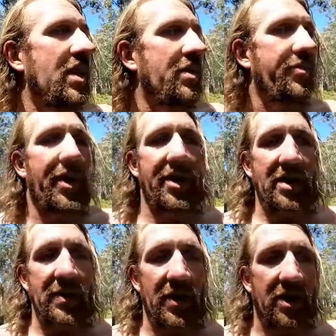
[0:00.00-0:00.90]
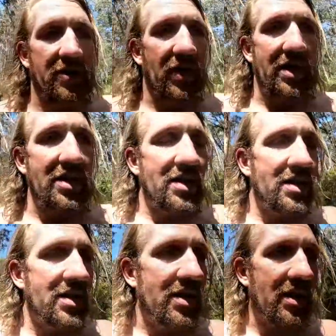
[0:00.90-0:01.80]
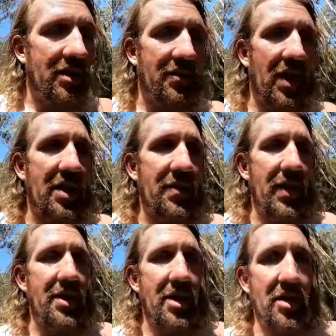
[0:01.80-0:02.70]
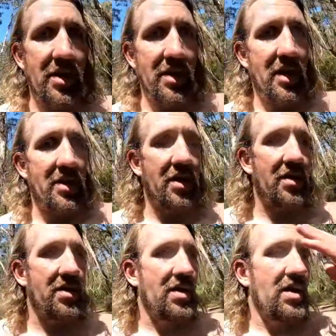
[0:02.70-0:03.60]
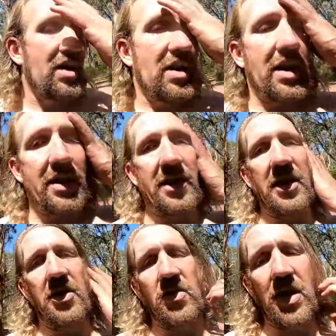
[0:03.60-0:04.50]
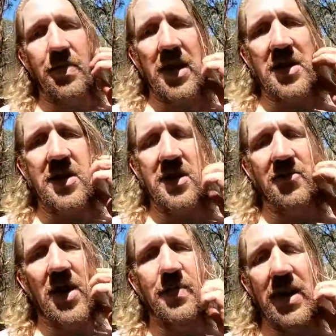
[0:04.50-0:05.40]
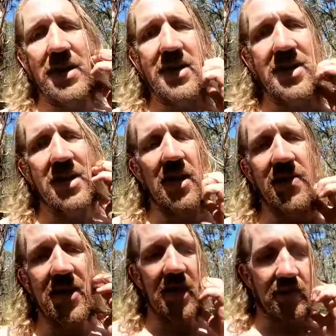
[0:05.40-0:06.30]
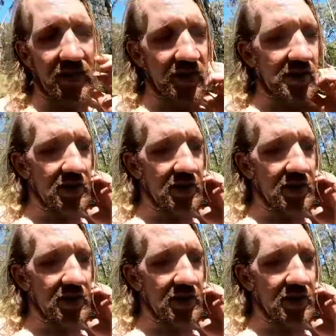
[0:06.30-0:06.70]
If my legs feel like running, then I'll run. If they don't, then they don't. And then I'll get back into the repeats after that one.